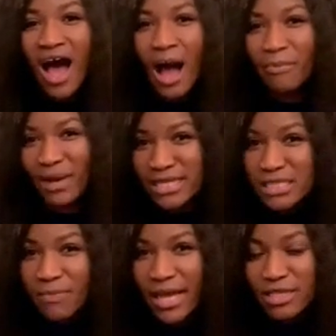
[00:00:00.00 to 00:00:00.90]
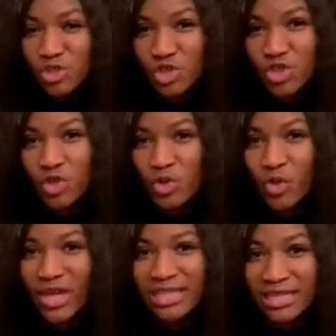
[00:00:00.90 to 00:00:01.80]
a placement to
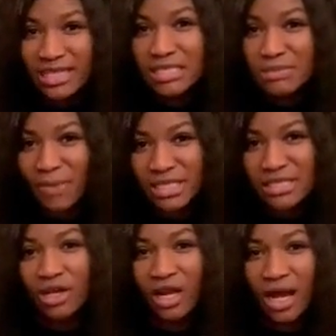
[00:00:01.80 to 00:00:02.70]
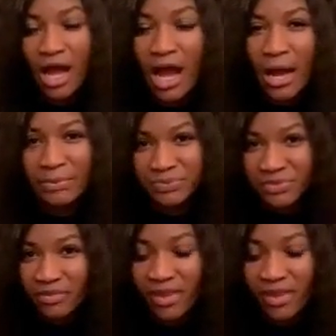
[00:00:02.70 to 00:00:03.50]
do in these particular